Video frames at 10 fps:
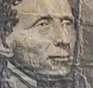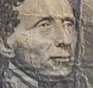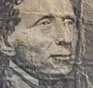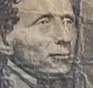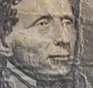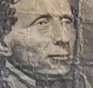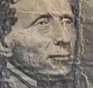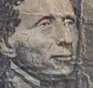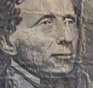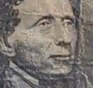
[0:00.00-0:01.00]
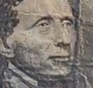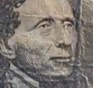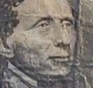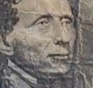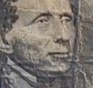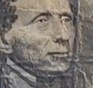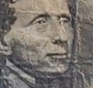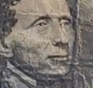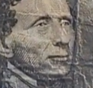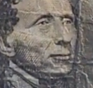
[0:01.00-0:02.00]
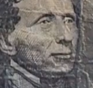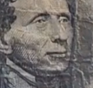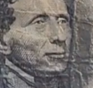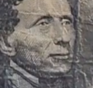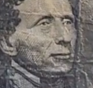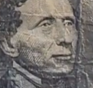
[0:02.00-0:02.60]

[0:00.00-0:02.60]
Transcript: I put them in, you know, with Austria